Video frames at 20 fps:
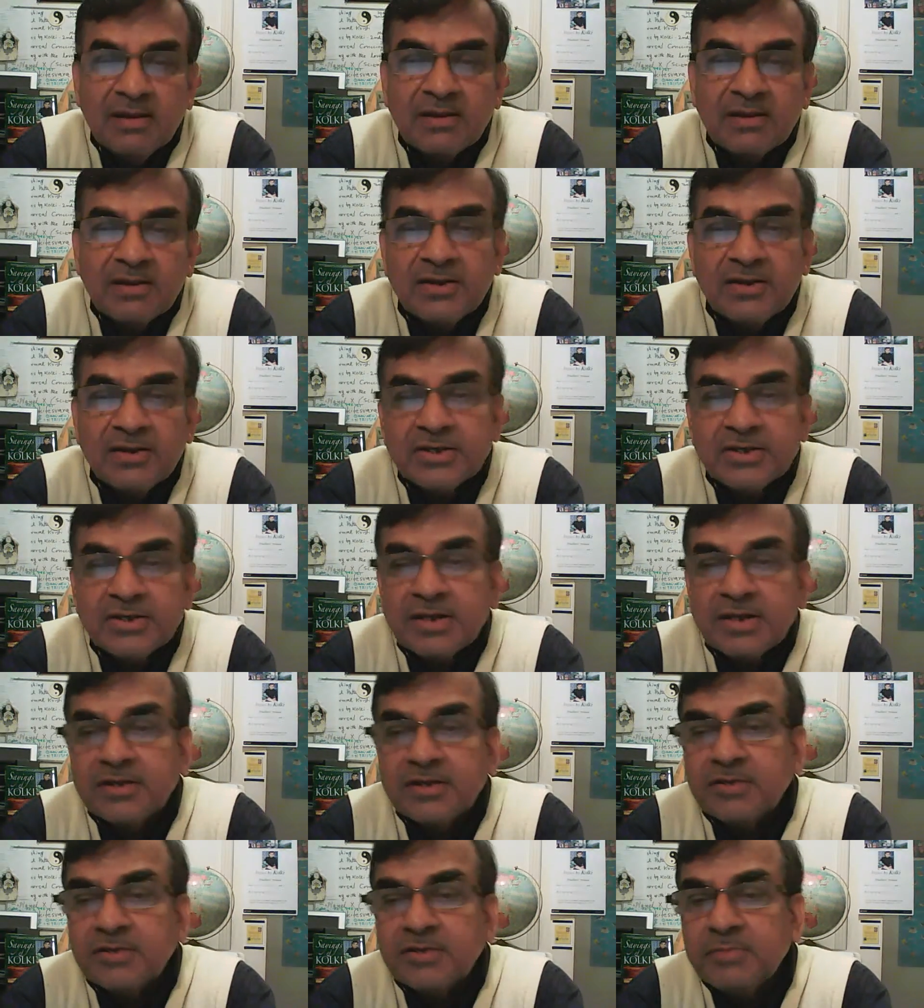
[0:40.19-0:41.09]

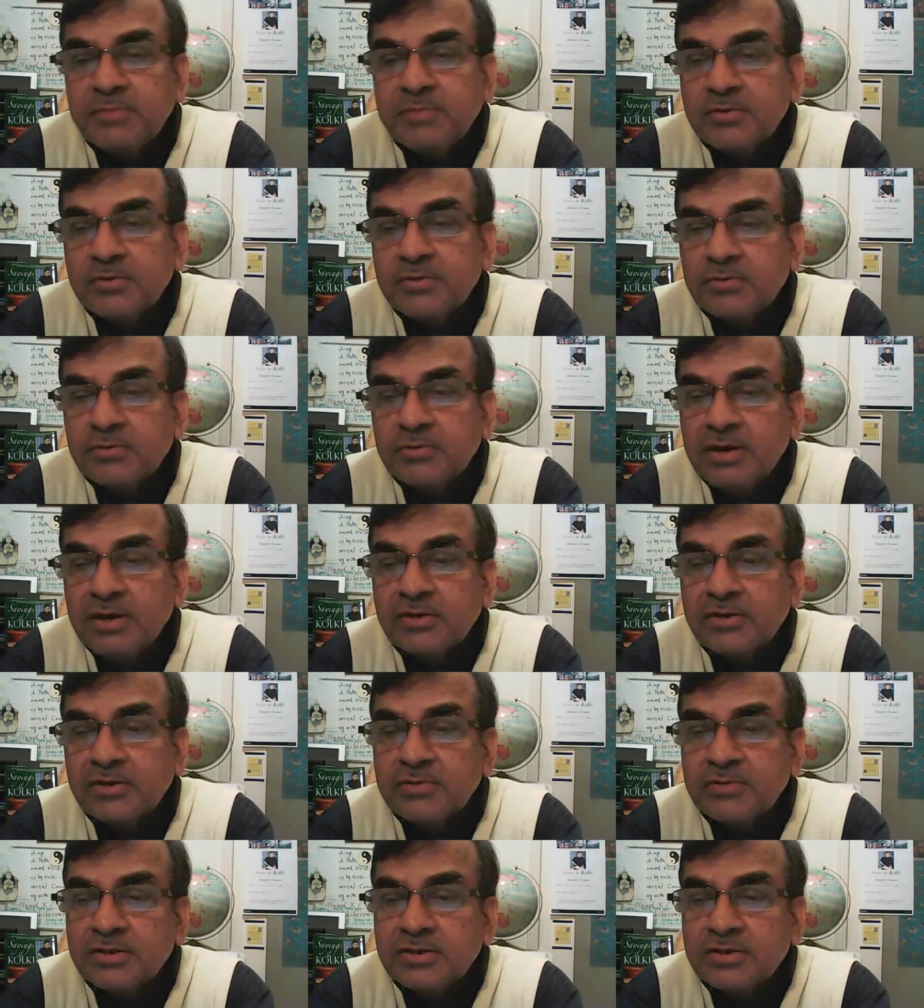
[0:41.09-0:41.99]
Krishna taught me to
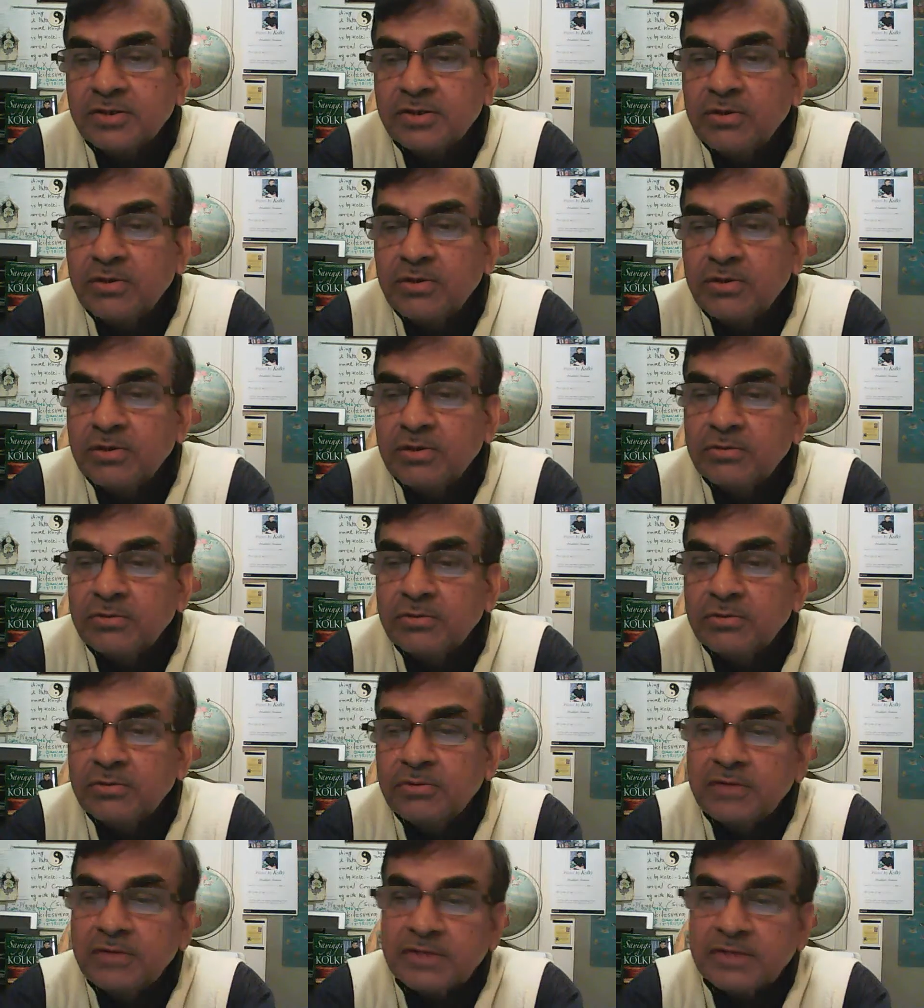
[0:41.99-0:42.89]
work towards goal
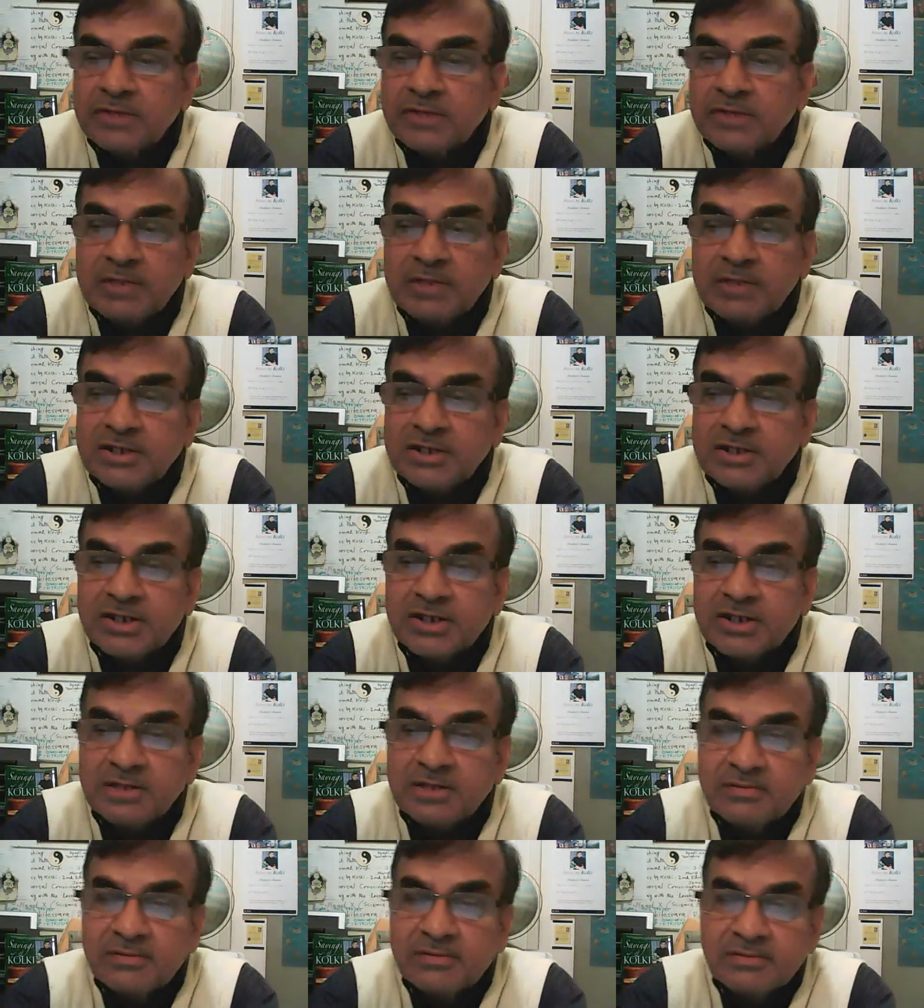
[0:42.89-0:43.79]
without
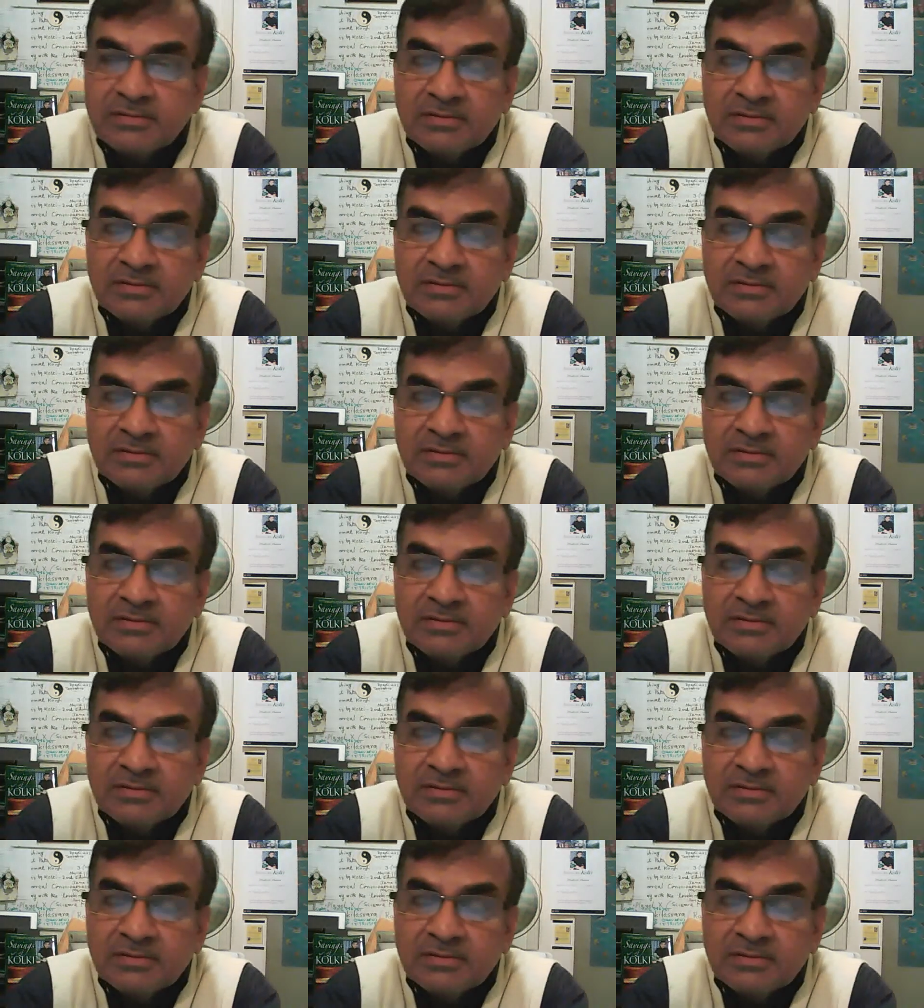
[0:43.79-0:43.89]
expectation.